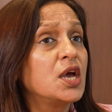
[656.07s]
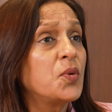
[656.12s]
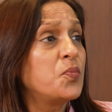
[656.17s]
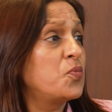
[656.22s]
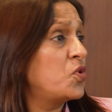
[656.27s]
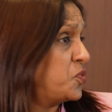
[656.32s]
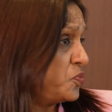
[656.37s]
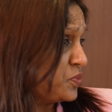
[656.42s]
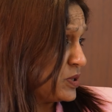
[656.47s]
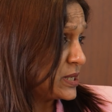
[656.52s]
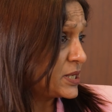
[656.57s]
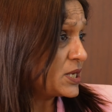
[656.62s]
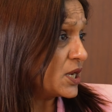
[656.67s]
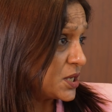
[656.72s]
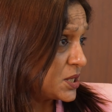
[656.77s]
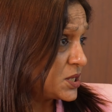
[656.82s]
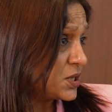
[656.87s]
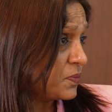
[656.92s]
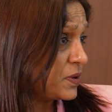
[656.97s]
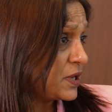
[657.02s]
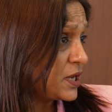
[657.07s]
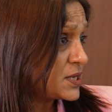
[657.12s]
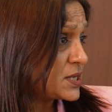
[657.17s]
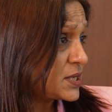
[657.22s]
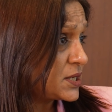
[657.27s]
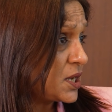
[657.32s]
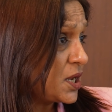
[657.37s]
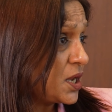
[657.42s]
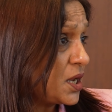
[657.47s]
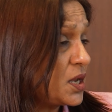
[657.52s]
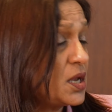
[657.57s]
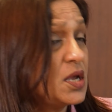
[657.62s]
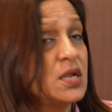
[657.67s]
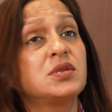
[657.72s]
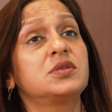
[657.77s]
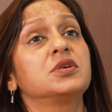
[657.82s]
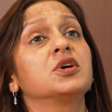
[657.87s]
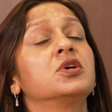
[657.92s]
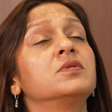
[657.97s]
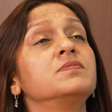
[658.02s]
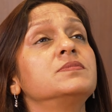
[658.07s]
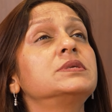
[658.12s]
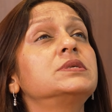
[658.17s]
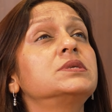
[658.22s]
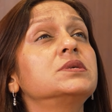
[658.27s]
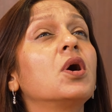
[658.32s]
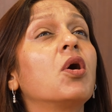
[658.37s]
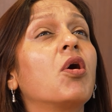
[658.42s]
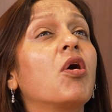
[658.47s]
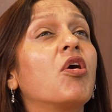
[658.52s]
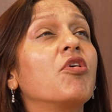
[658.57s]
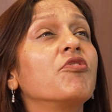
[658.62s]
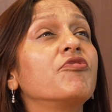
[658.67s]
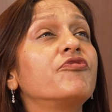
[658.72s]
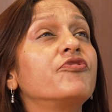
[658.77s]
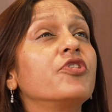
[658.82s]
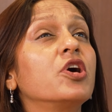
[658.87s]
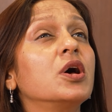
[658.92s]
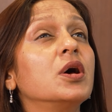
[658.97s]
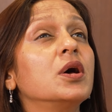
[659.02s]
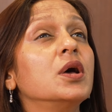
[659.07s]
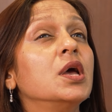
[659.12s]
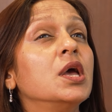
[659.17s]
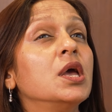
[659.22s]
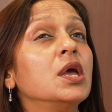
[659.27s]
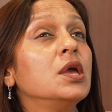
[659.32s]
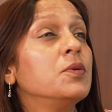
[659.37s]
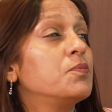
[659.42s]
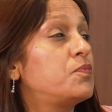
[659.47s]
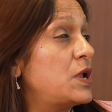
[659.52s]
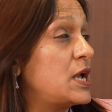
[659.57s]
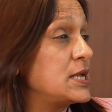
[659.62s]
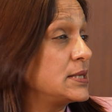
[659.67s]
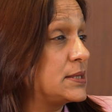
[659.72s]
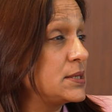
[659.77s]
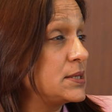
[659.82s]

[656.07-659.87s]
more predictability in terms of implant